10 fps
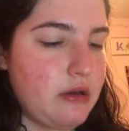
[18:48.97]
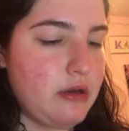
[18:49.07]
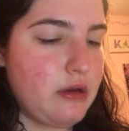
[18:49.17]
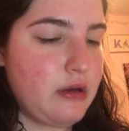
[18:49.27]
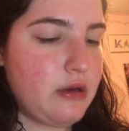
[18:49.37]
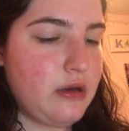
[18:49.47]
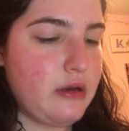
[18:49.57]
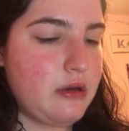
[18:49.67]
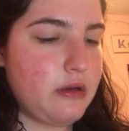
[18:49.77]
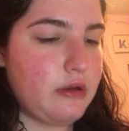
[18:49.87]

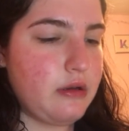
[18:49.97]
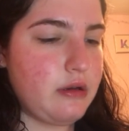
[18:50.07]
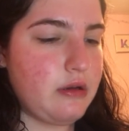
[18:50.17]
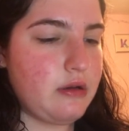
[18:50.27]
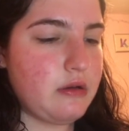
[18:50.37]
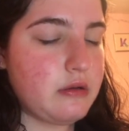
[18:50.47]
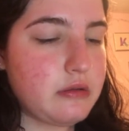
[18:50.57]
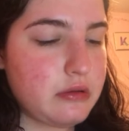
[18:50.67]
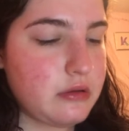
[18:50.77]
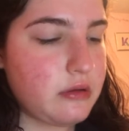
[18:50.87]

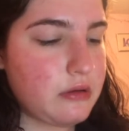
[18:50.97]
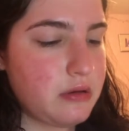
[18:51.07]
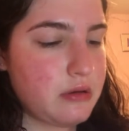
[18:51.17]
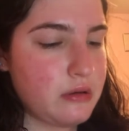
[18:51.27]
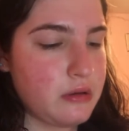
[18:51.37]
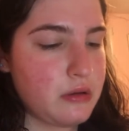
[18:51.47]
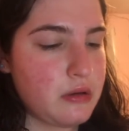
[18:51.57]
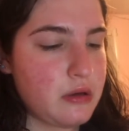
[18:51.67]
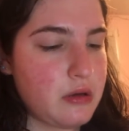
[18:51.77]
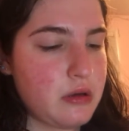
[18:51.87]

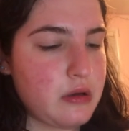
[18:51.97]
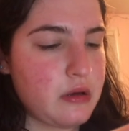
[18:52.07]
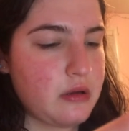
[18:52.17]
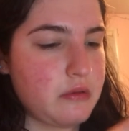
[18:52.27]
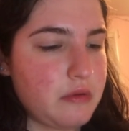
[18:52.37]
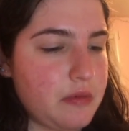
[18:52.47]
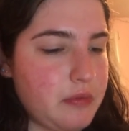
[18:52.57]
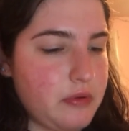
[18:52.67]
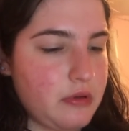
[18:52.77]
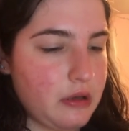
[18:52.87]

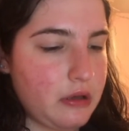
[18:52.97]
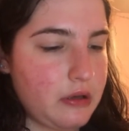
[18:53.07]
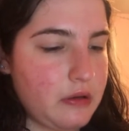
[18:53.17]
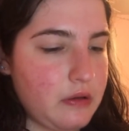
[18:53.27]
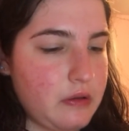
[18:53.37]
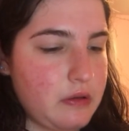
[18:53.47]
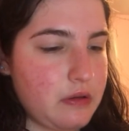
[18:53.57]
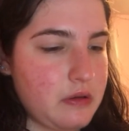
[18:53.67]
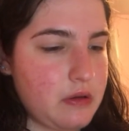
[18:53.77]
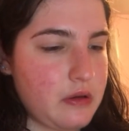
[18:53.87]

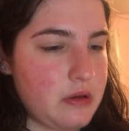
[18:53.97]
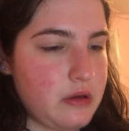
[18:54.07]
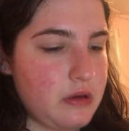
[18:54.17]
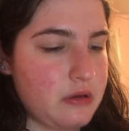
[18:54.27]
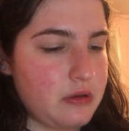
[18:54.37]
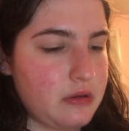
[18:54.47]
(silence)